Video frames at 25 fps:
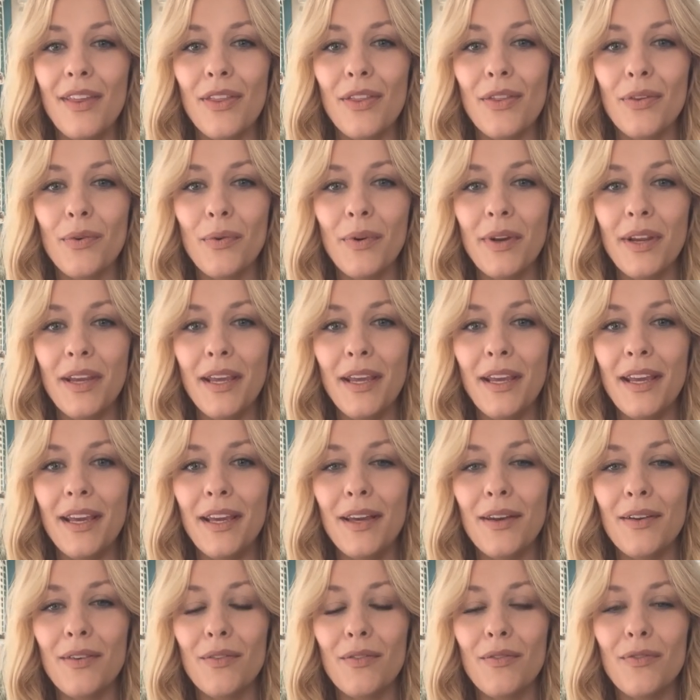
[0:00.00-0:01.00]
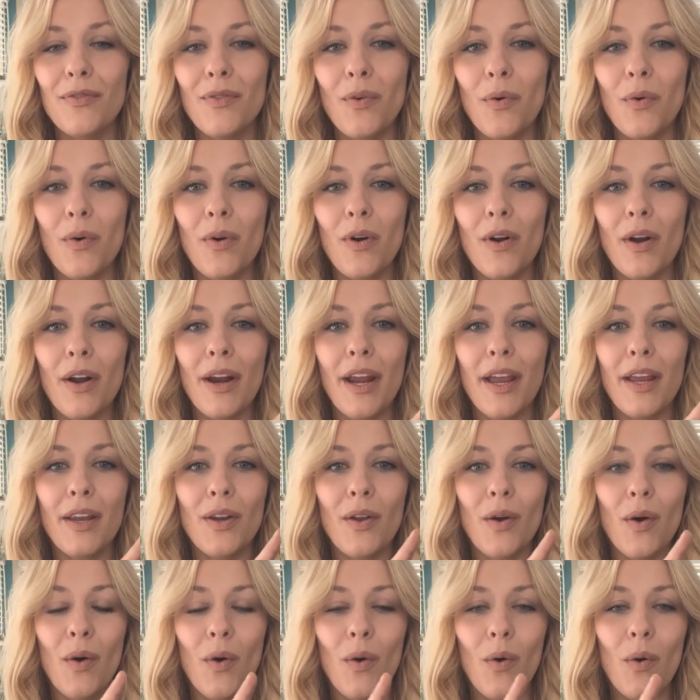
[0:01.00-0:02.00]
3, 4,
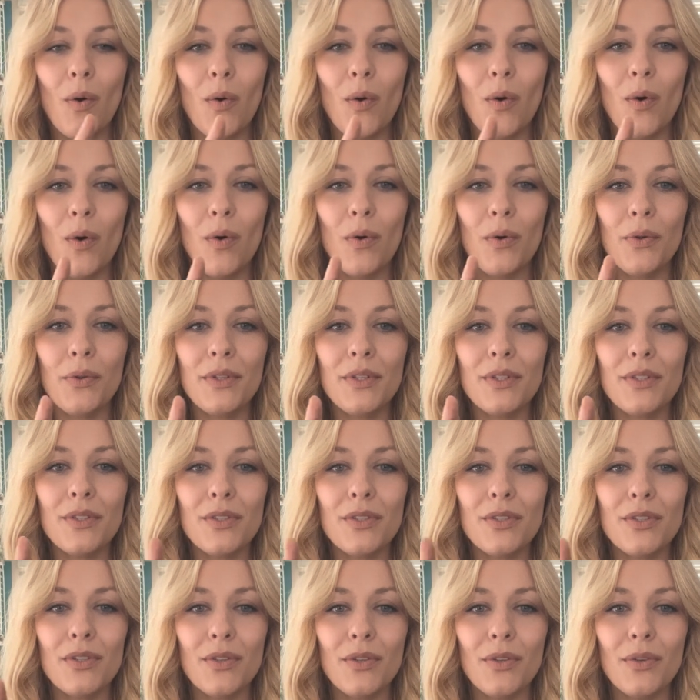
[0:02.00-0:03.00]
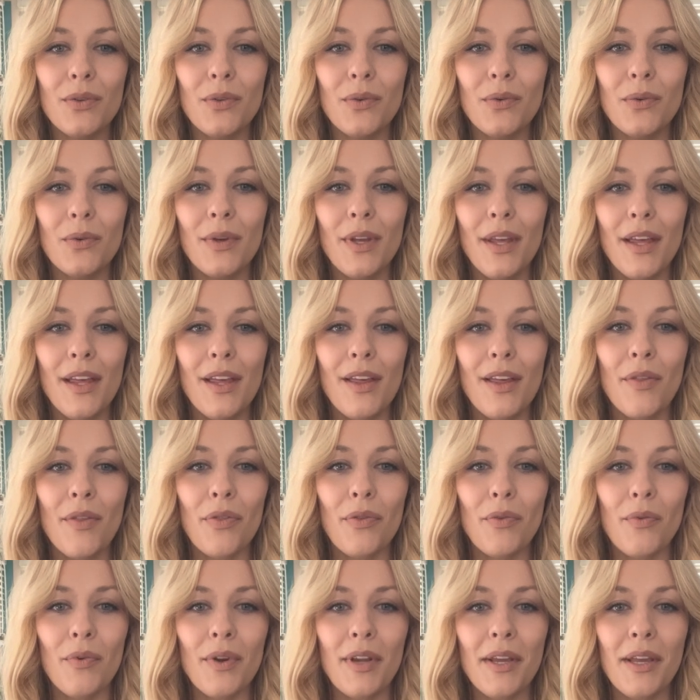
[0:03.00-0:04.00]
and hold. 2,
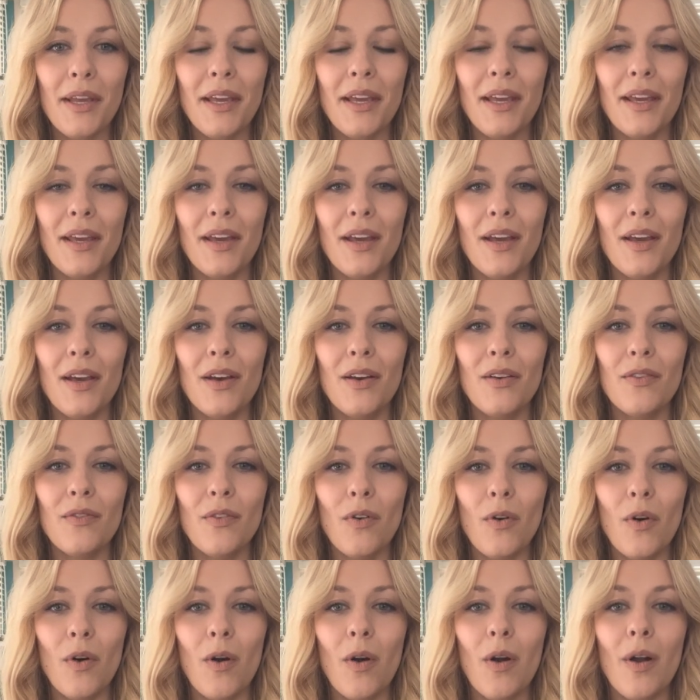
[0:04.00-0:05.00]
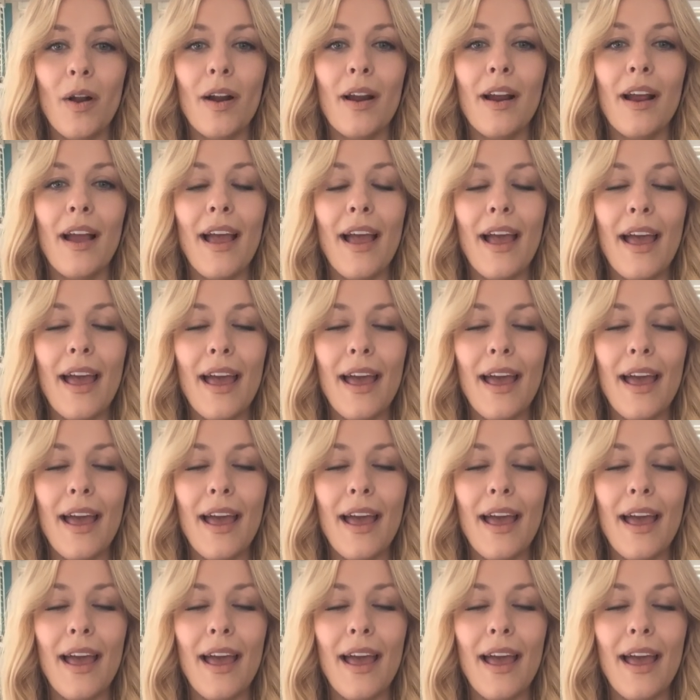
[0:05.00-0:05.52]
3, 4.